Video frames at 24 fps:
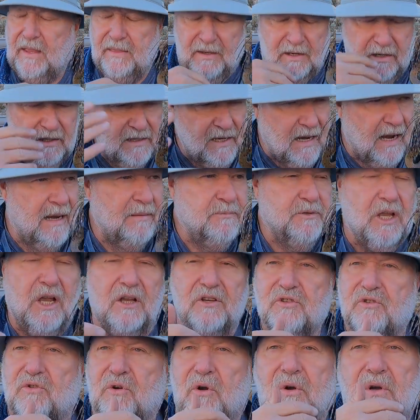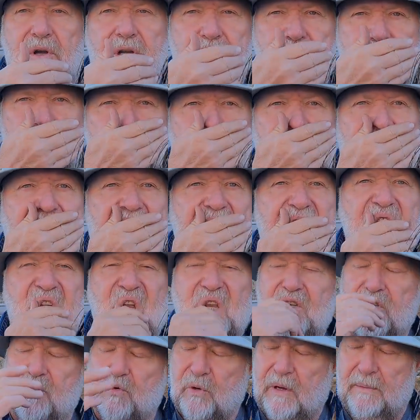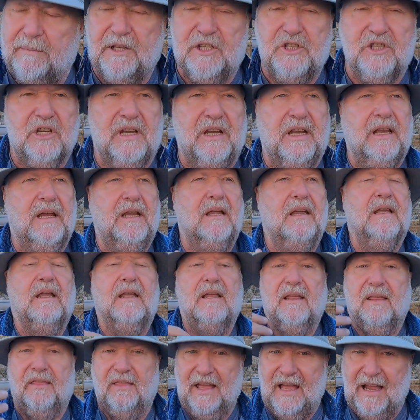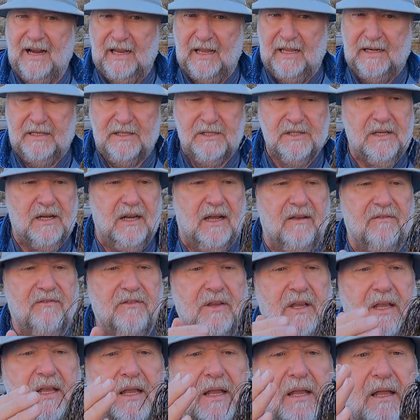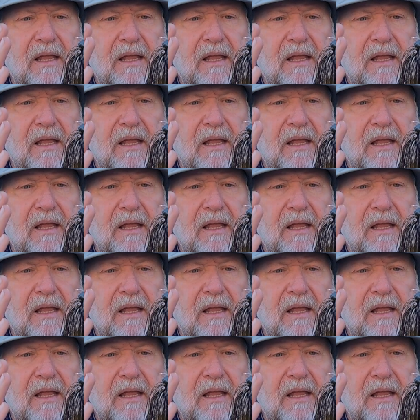There are times I'll stroke a jig, swim a jig, that kind of stuff.